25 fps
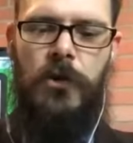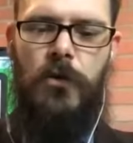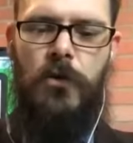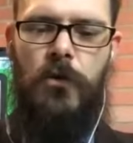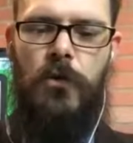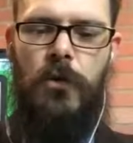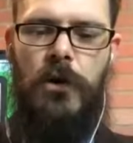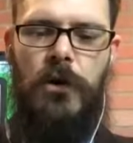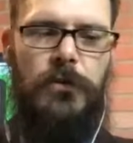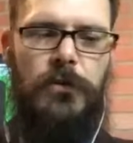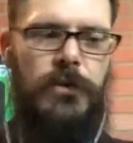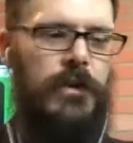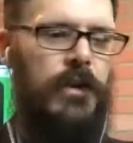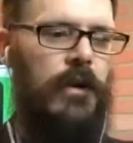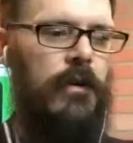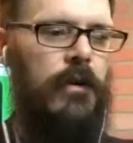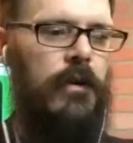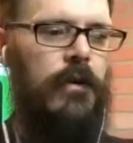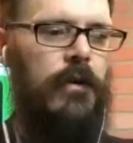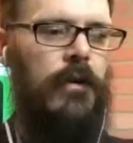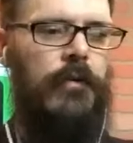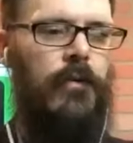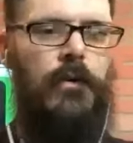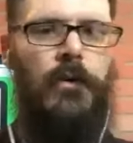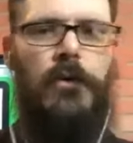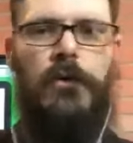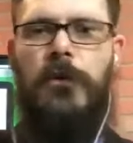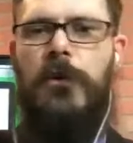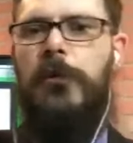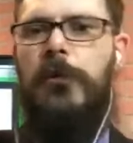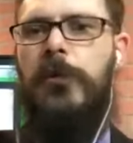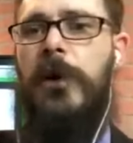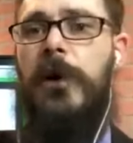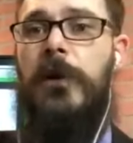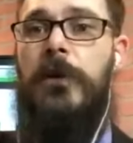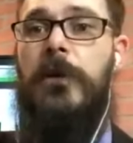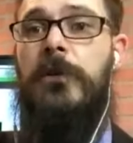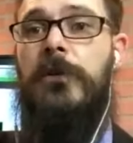qualms telling the world
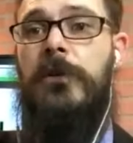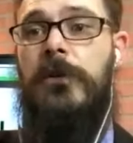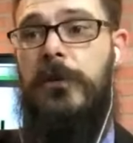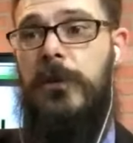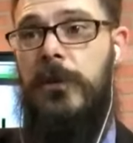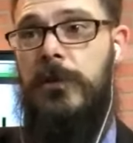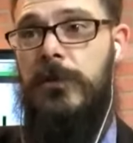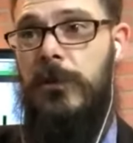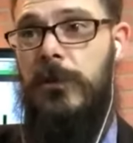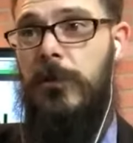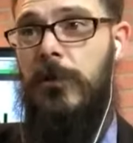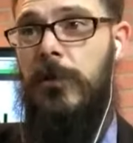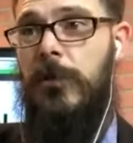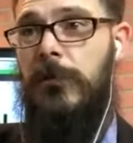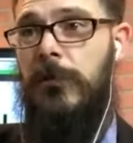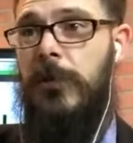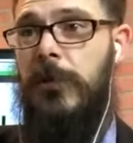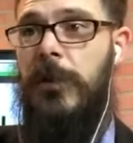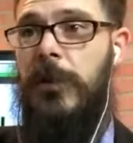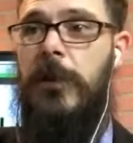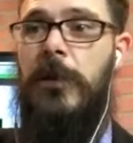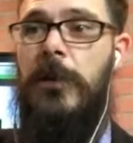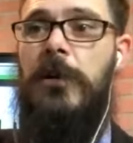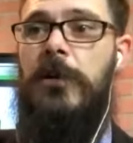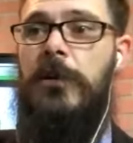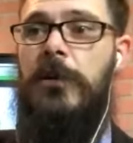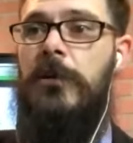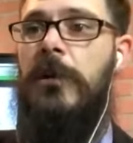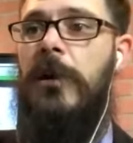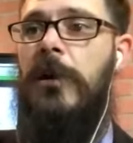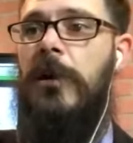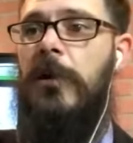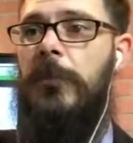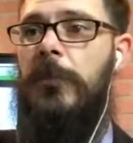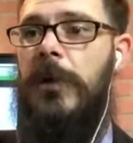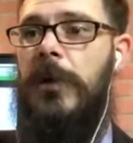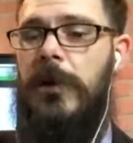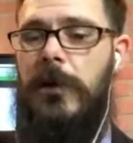about it, and that they should go over there and
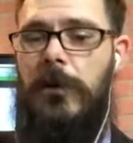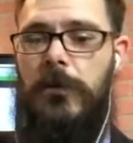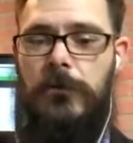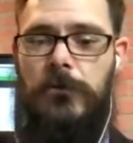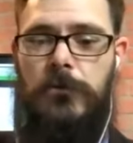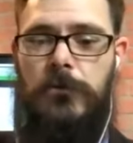help out.